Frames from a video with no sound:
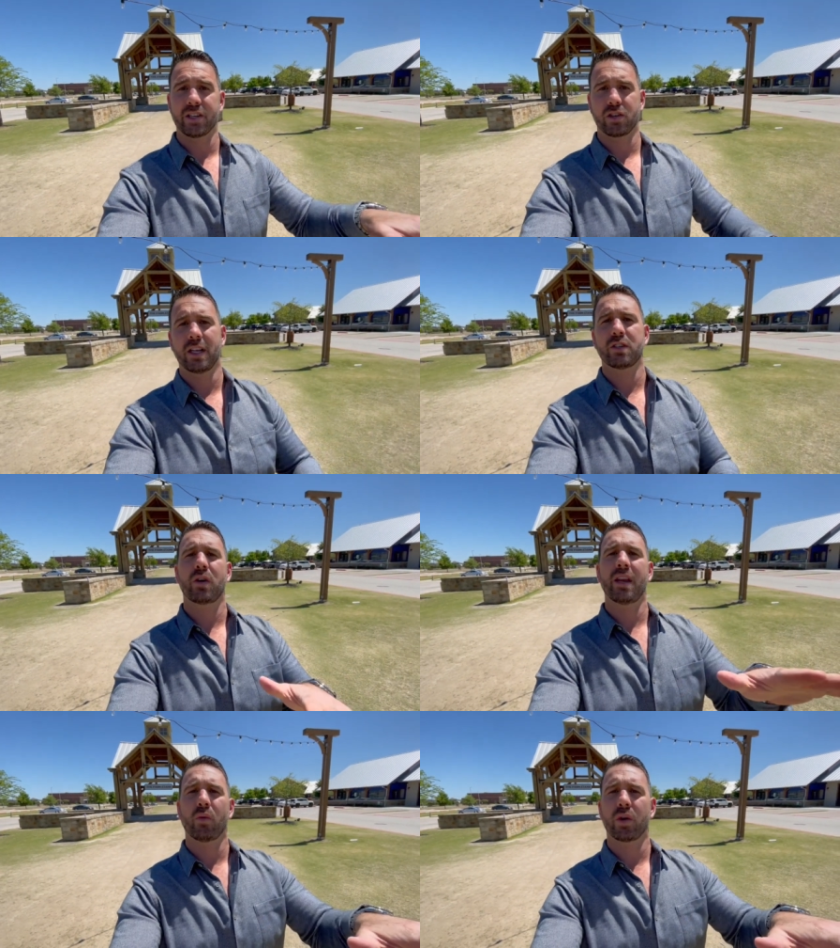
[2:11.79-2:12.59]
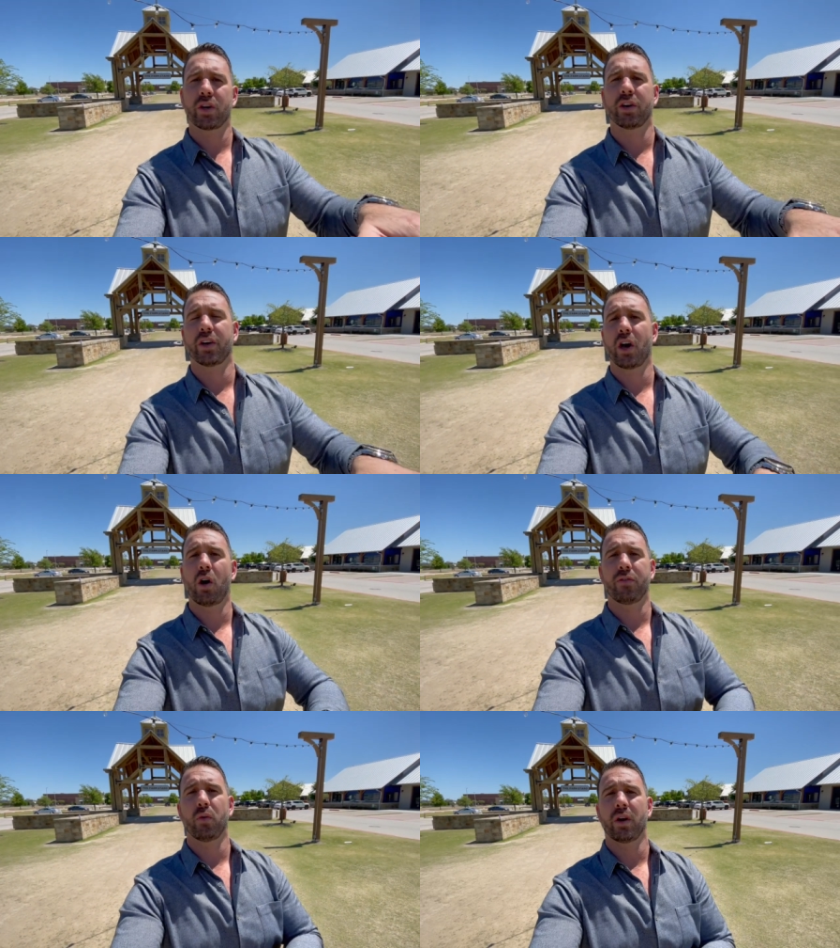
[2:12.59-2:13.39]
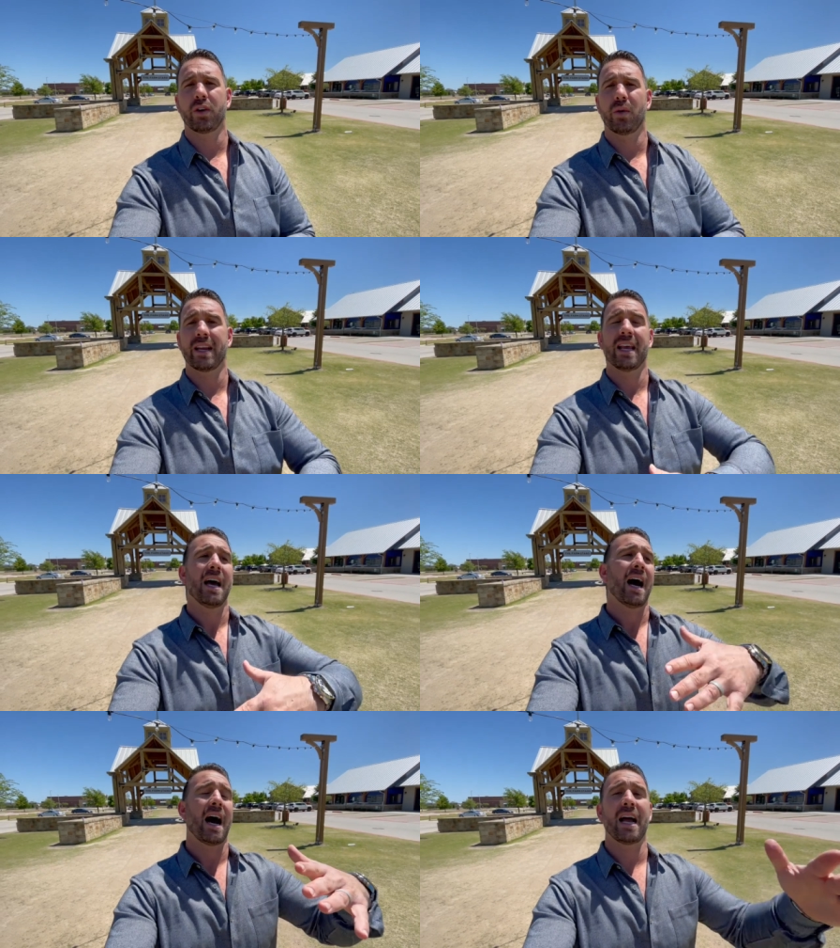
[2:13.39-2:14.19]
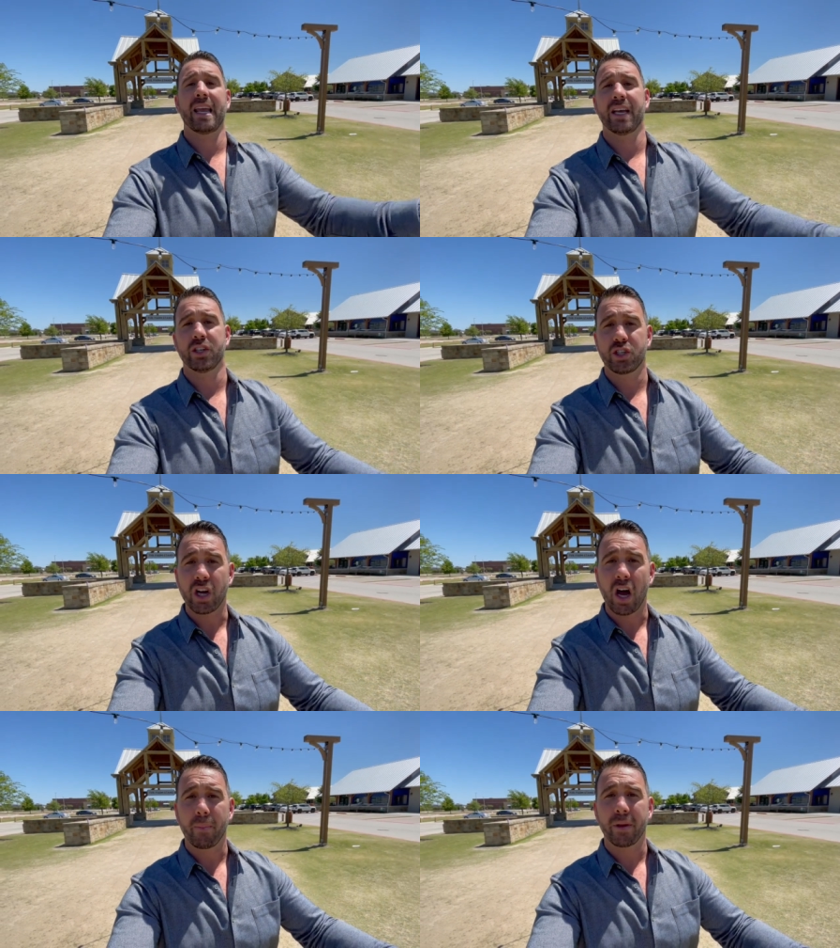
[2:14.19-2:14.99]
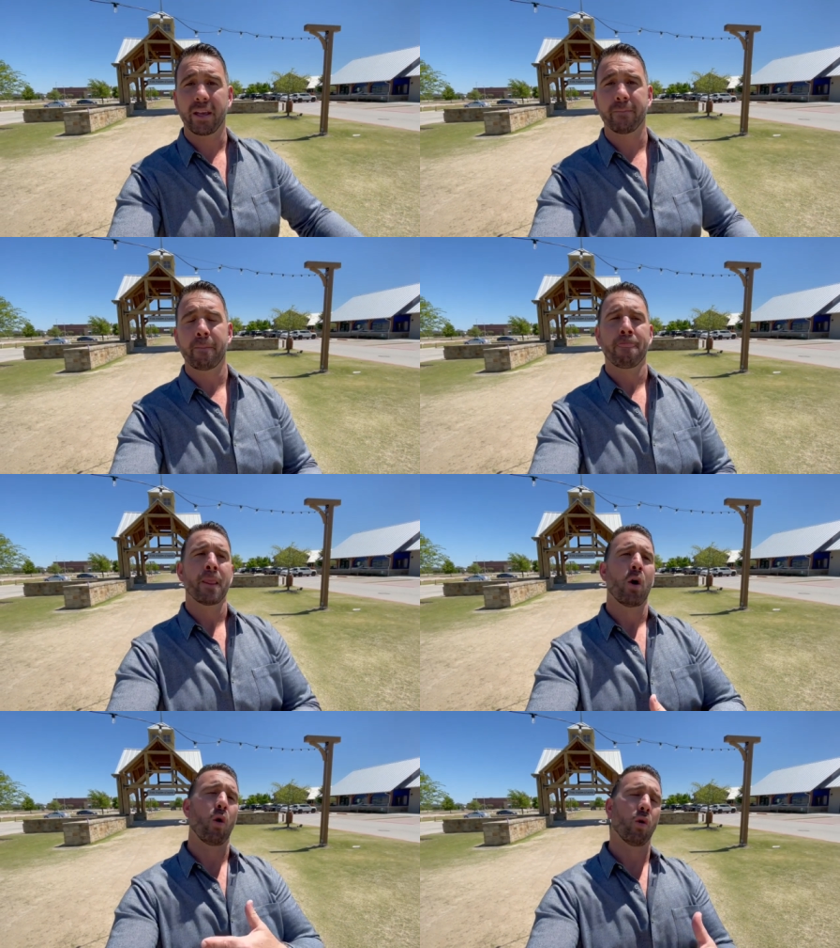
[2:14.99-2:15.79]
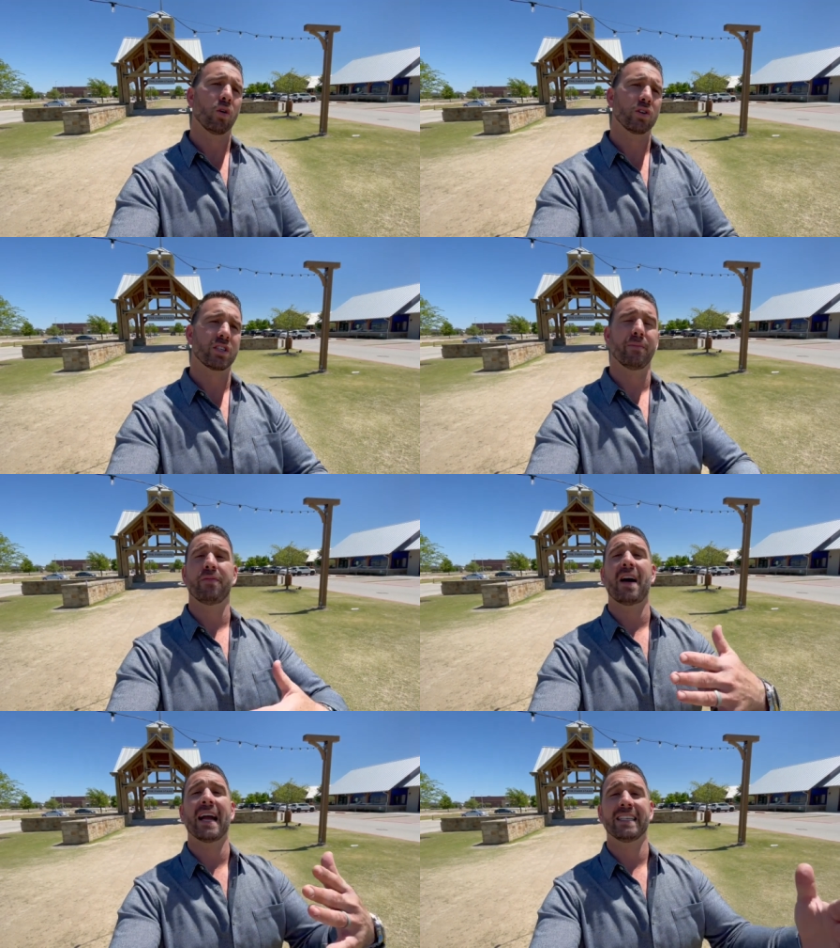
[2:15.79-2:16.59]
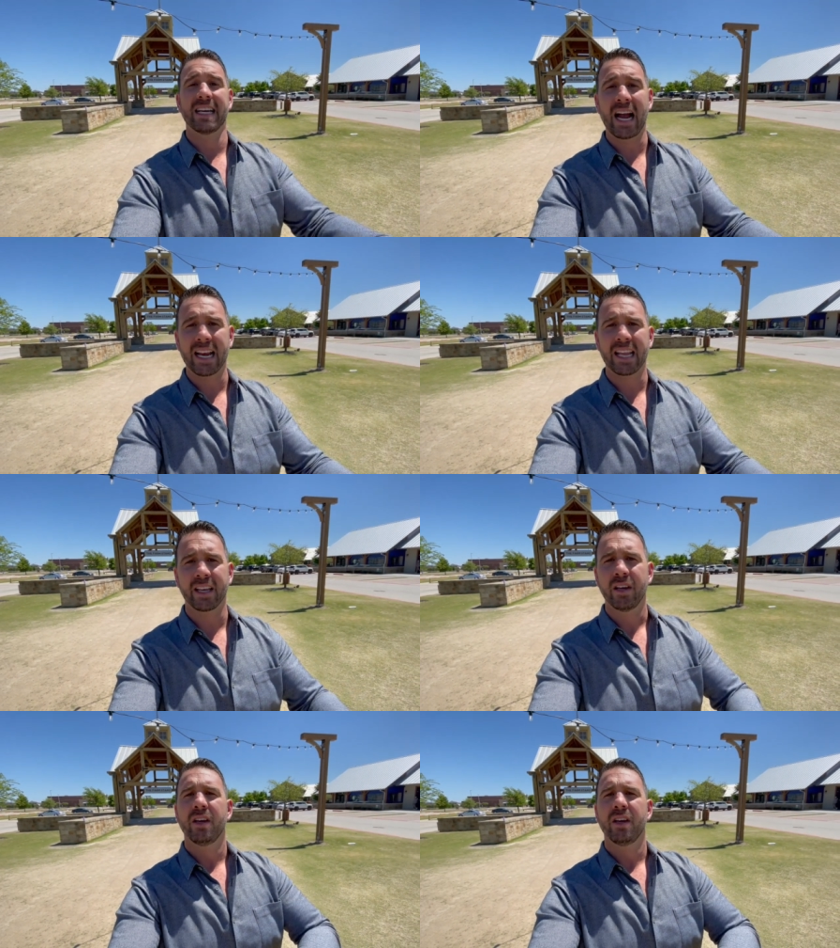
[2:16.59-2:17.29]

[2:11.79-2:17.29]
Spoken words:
So that's kind of where you're going to go if you want to do any high-end shopping or some fine dining.